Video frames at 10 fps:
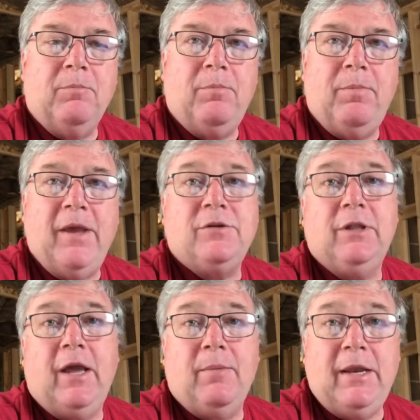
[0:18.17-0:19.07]

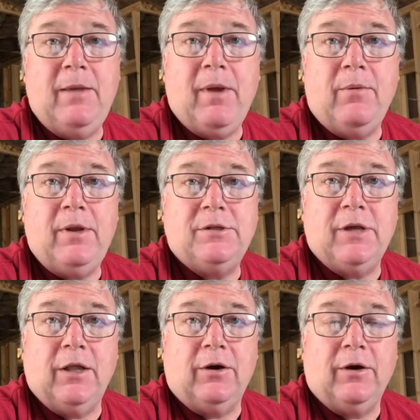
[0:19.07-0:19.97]
Basically, I'm an eBay
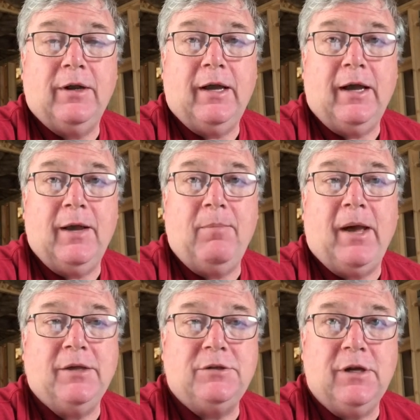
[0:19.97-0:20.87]
reseller. I
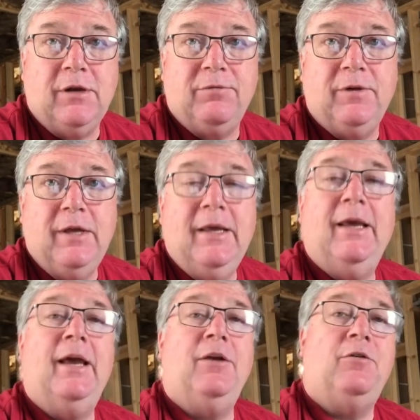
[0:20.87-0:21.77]
buy stuff
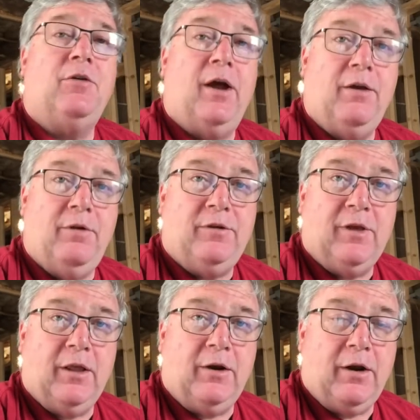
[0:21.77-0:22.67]
and try and
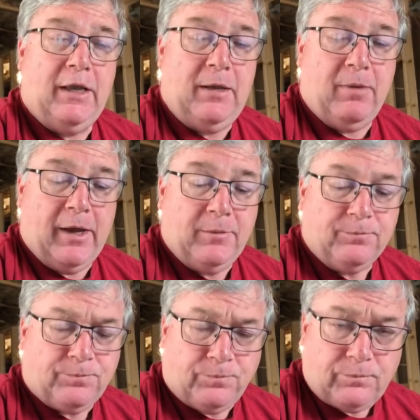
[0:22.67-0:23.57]
resell it on eBay.
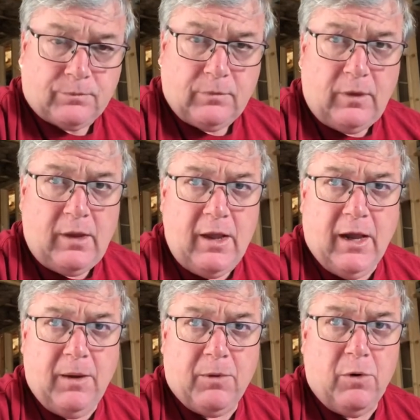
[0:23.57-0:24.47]

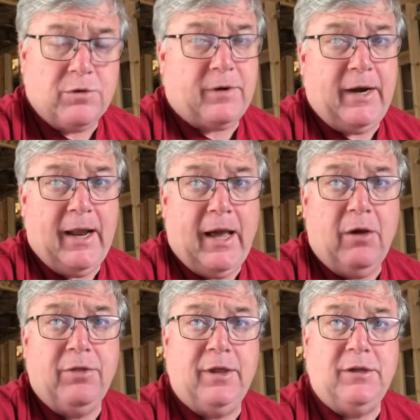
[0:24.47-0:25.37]
Of course, right
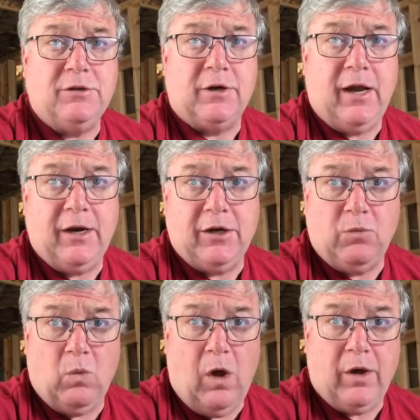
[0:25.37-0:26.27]
now things are kind of
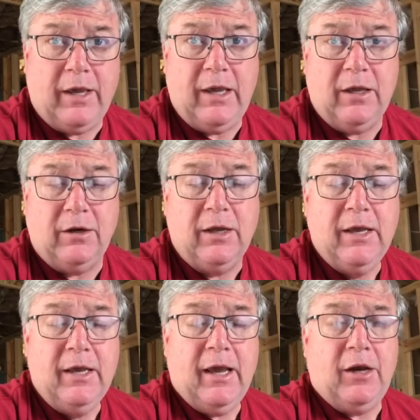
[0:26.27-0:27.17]
wonky
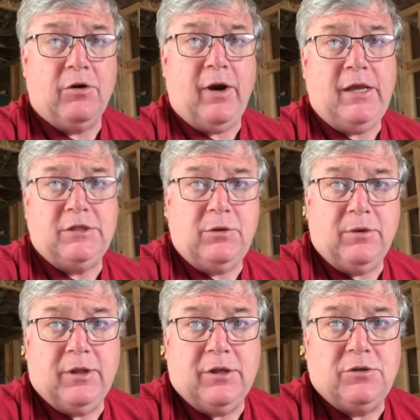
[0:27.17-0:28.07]
and crazy
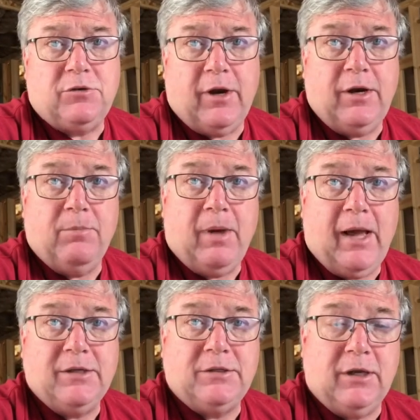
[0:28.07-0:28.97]
with us trying to
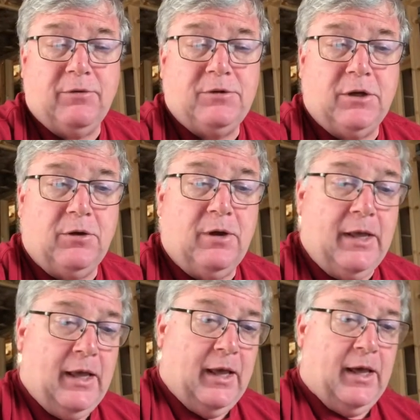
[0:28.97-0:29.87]
buy stuff. So,
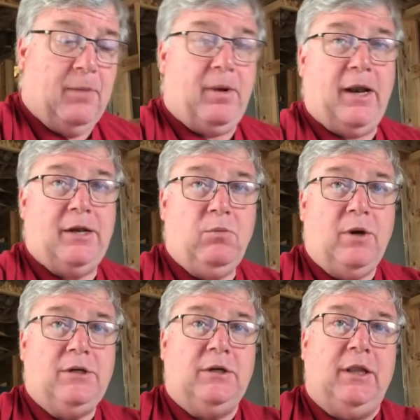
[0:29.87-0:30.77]
but I did
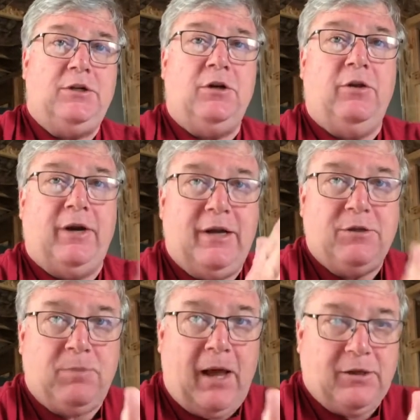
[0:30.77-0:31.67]
want to let you know that it
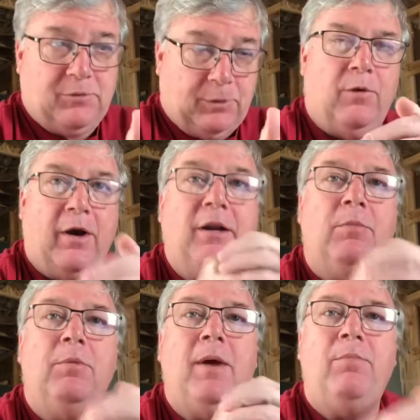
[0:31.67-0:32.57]
is possible. I
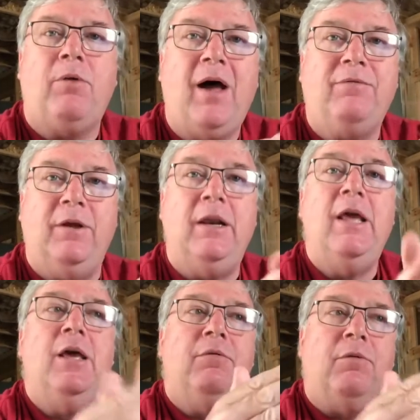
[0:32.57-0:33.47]
doubled my profit
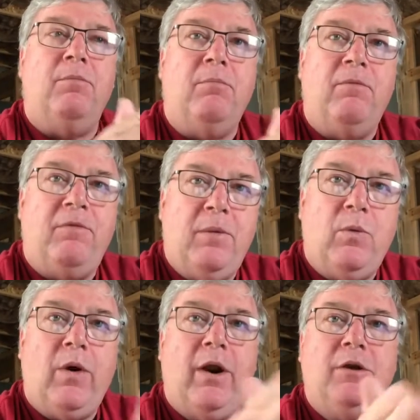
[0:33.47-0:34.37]
from
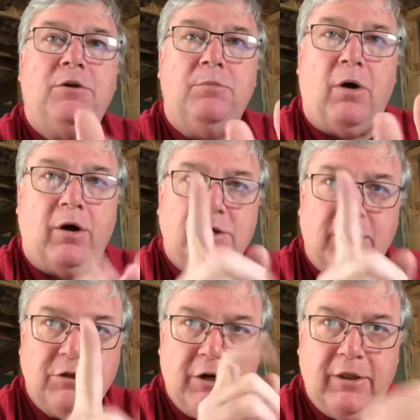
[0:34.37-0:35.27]
February to March, and
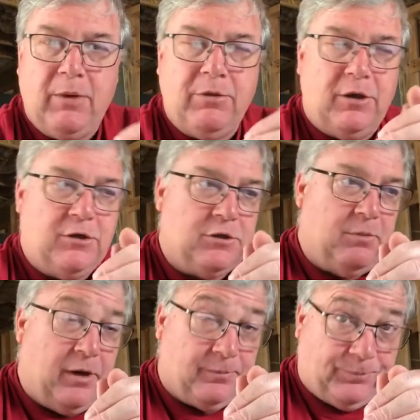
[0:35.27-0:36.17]
I'll share that with you in just a
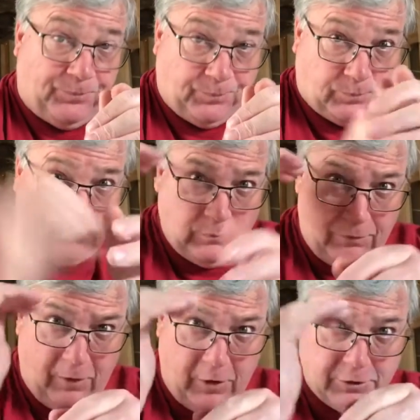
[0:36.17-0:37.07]
minute.
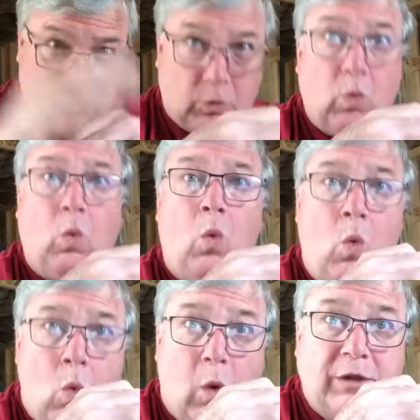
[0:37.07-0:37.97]
First,
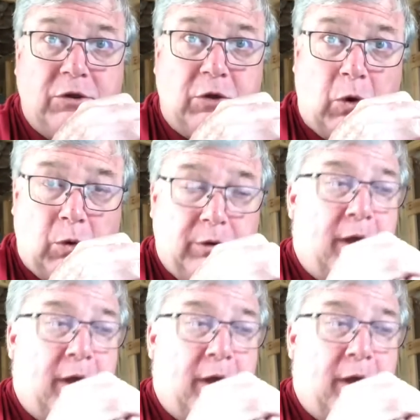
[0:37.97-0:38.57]
what sold?